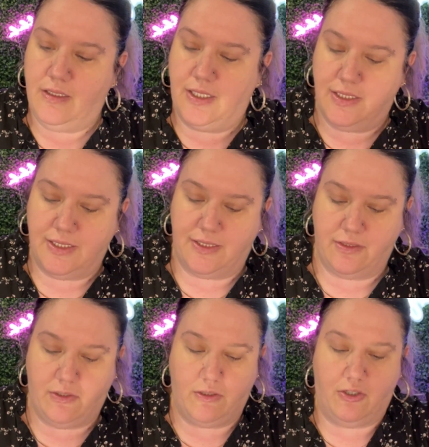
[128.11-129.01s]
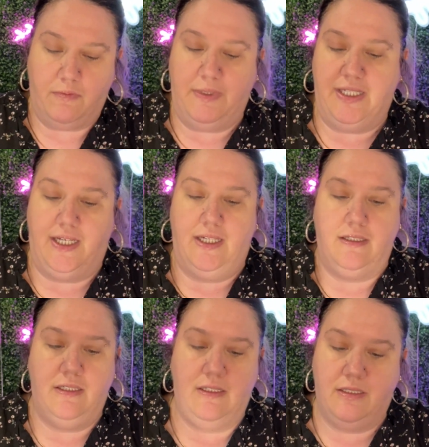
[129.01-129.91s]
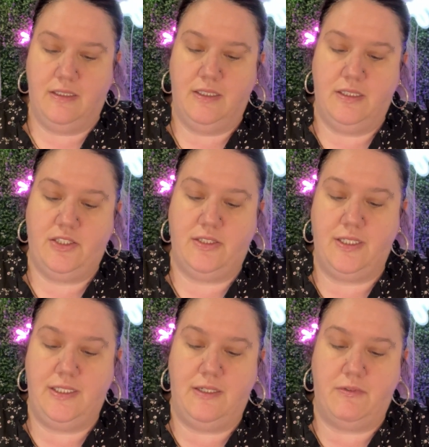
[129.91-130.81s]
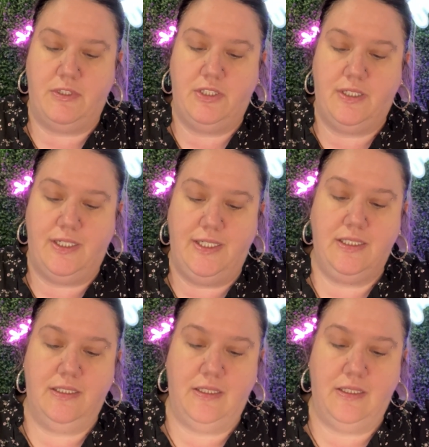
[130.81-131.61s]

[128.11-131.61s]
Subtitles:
Get this door open again. Should have never shut it.